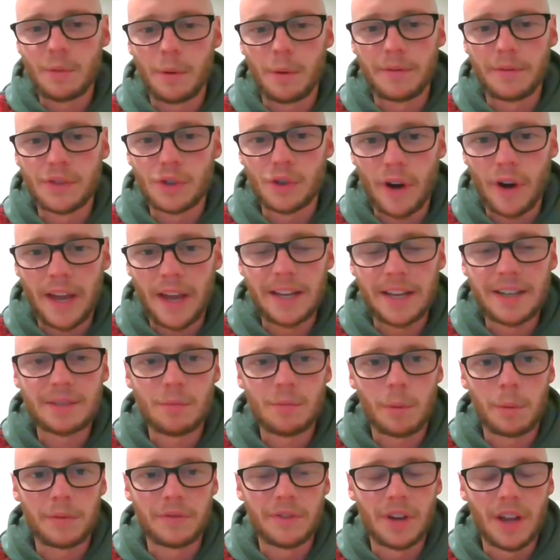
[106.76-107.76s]
trained and
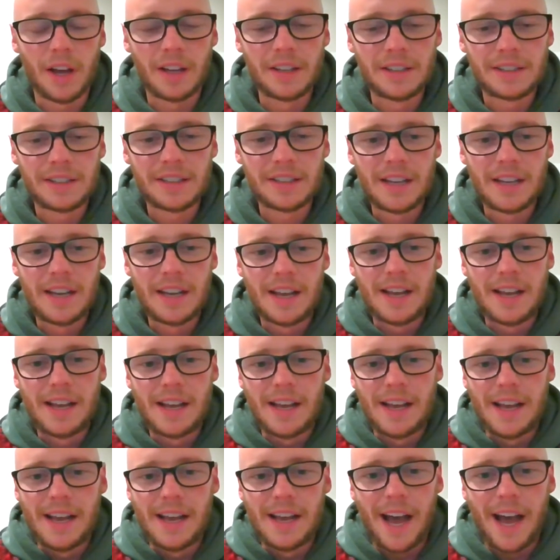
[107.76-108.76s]
what we've learned.
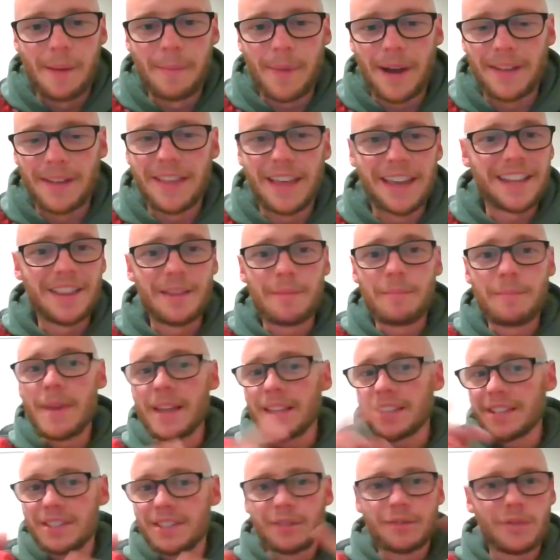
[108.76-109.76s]
And then in the
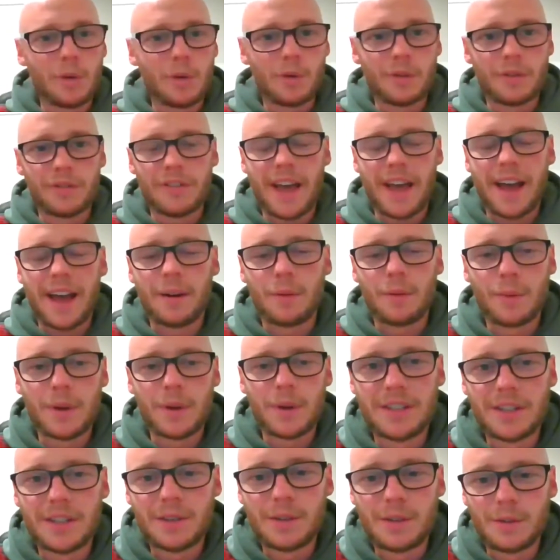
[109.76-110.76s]
midst of all of that, we
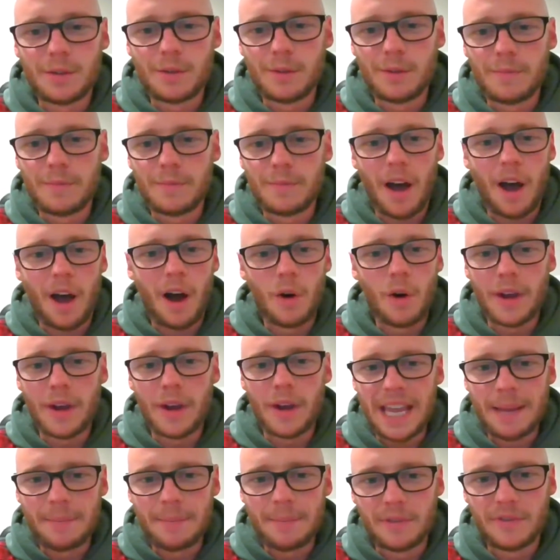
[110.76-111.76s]
do a whole
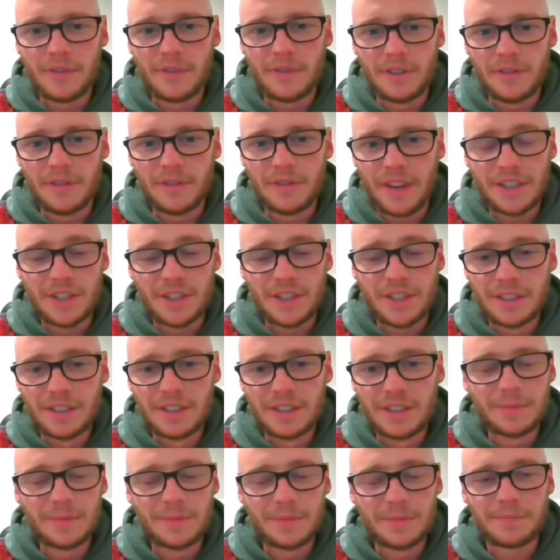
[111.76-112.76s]
heap of
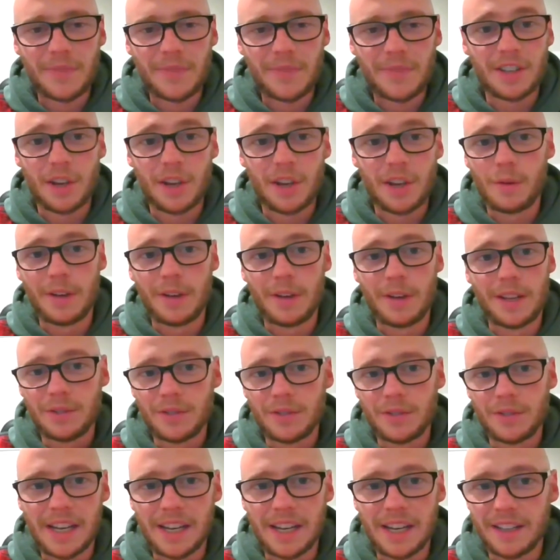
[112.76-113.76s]
adventures. So in New
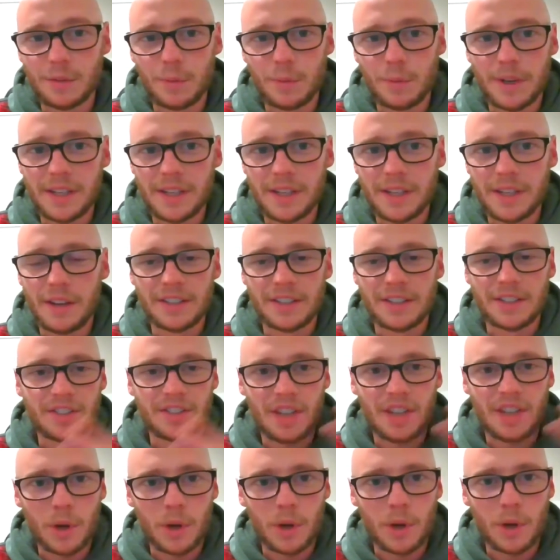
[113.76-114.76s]
Zealand, it's a
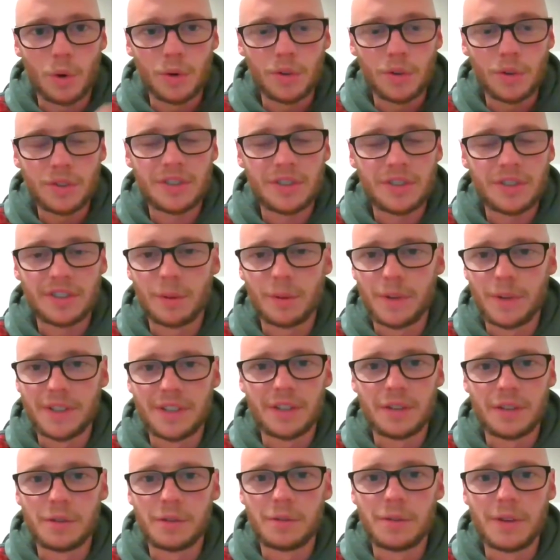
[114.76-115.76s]
summer course, so we
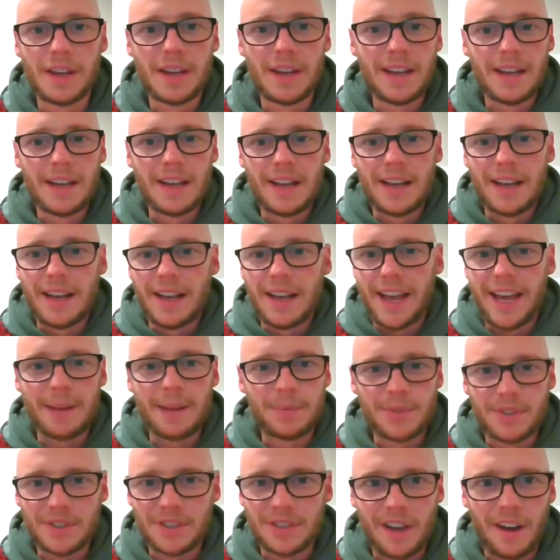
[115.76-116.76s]
do
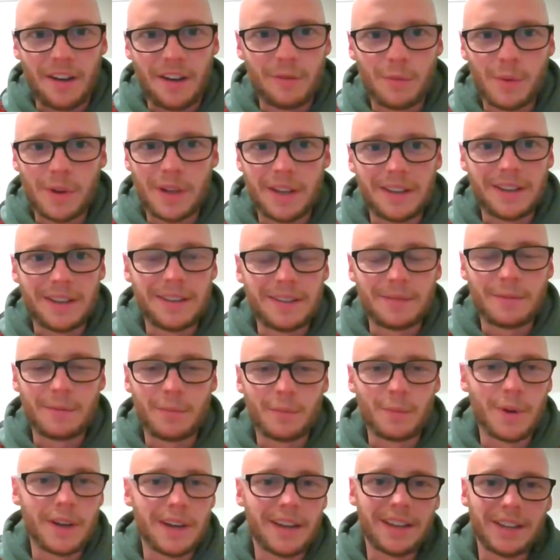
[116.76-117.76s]
heaps of stuff.
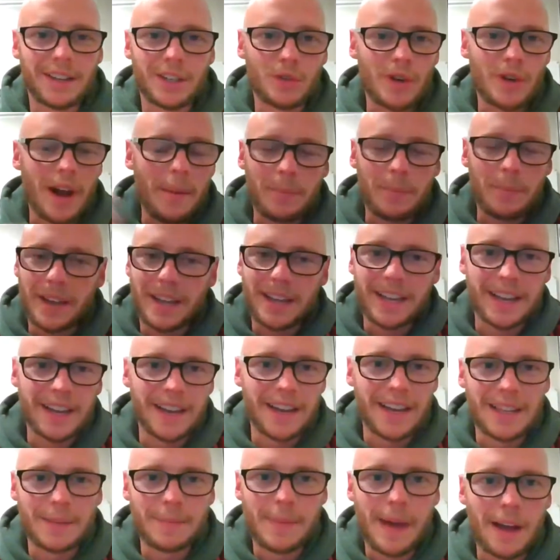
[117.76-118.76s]
We're tramping
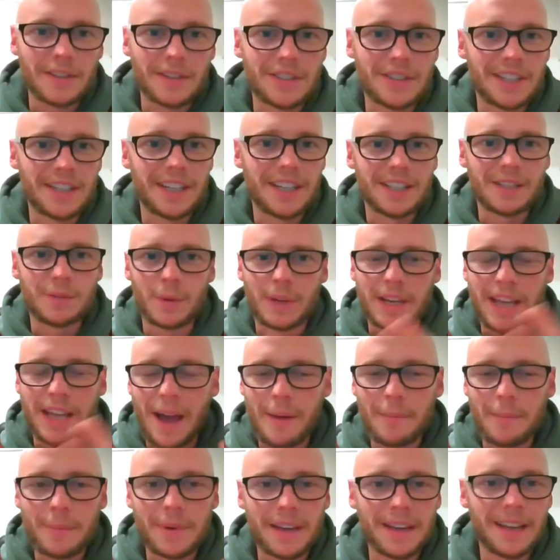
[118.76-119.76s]
in the mountains, we're
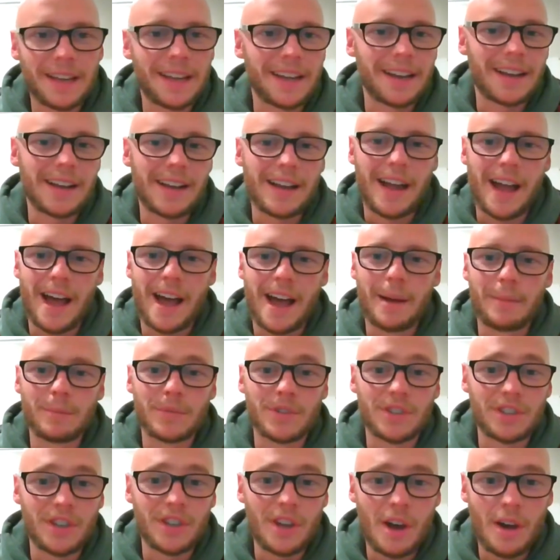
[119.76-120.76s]
camping,
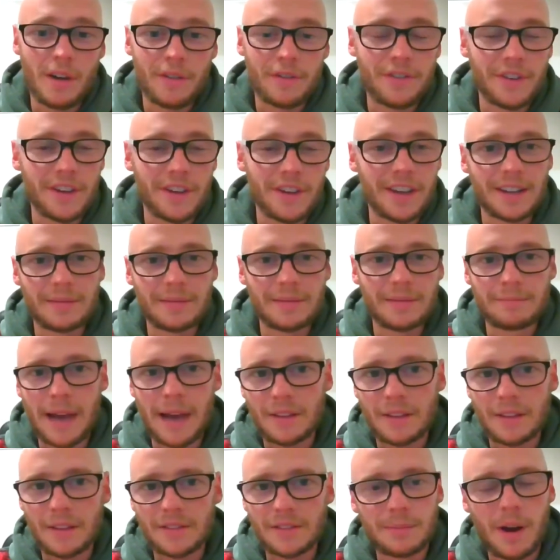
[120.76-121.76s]
surfing,
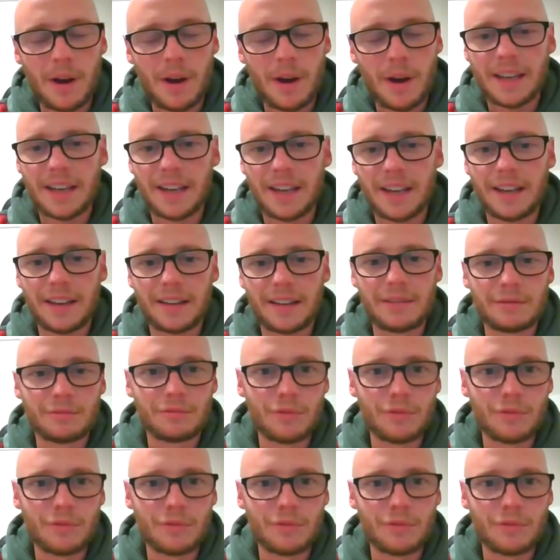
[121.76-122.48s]
mountain biking,